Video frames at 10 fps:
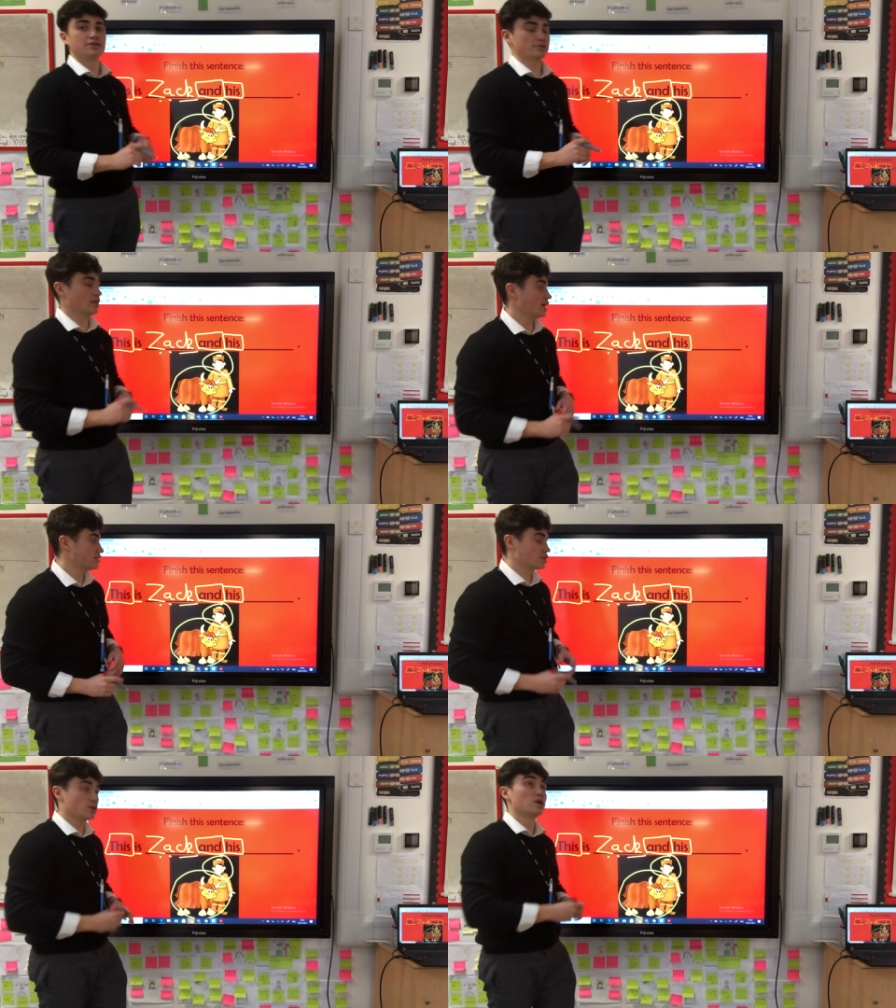Okay,
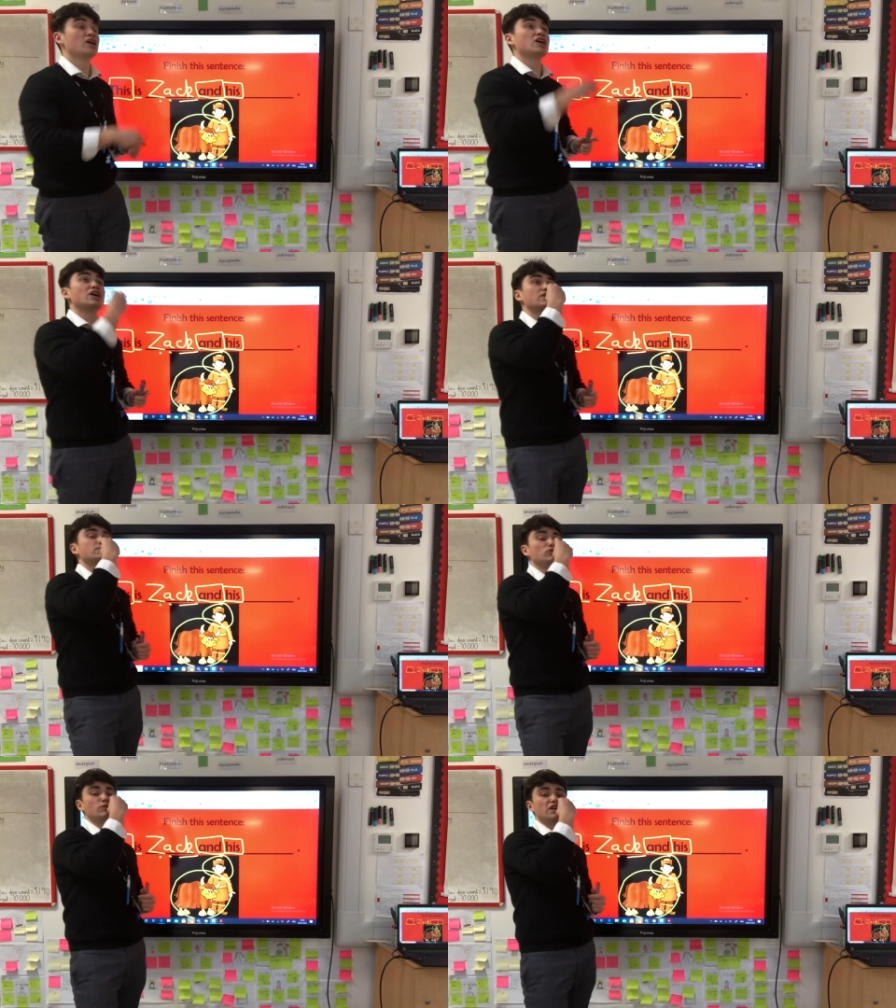so
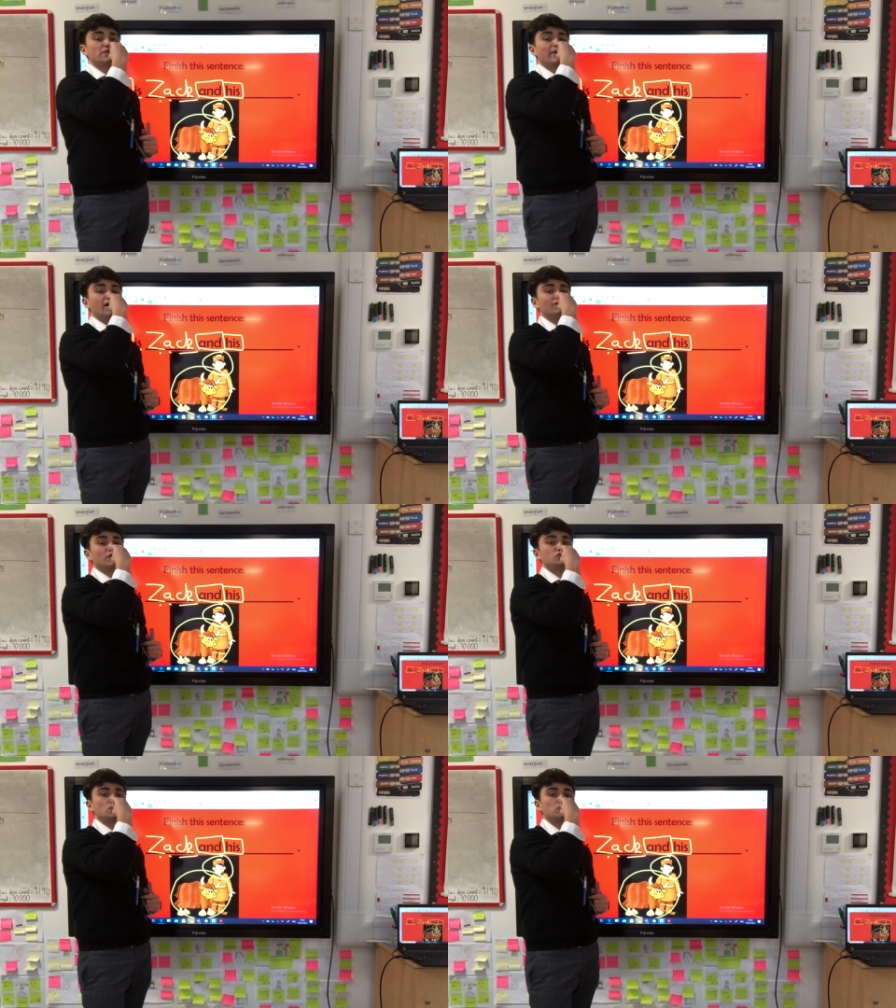put the word in your mouth,
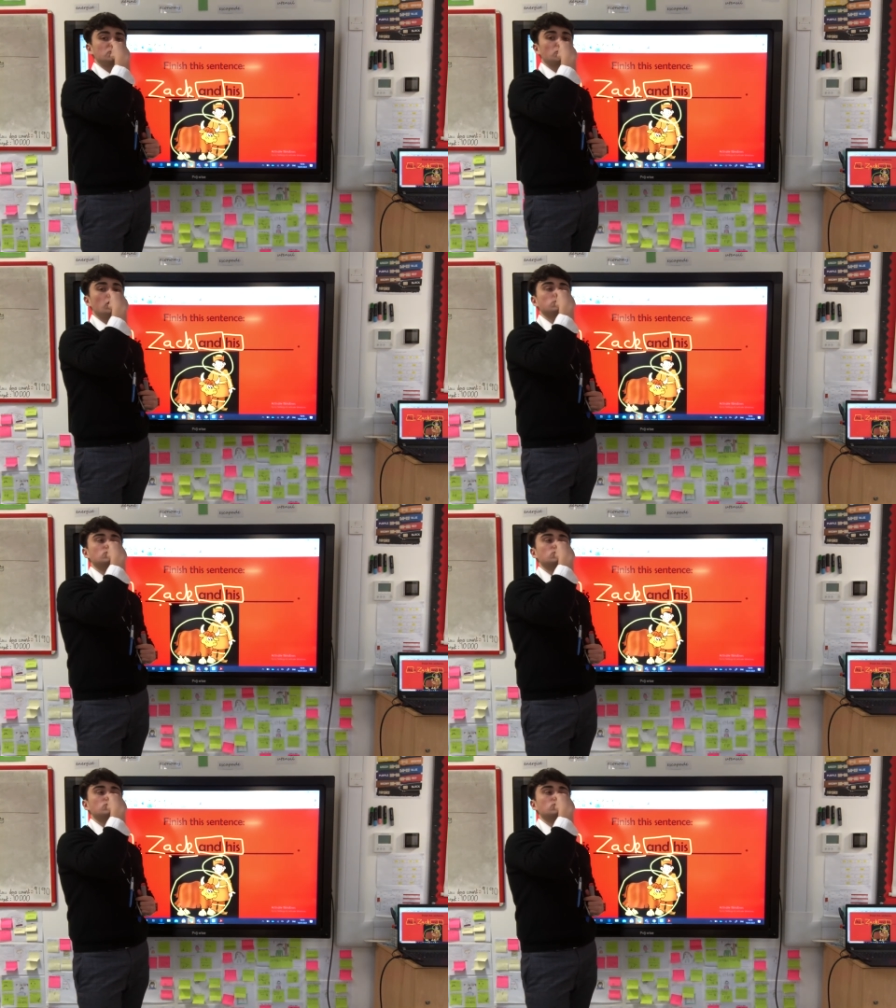draw it up.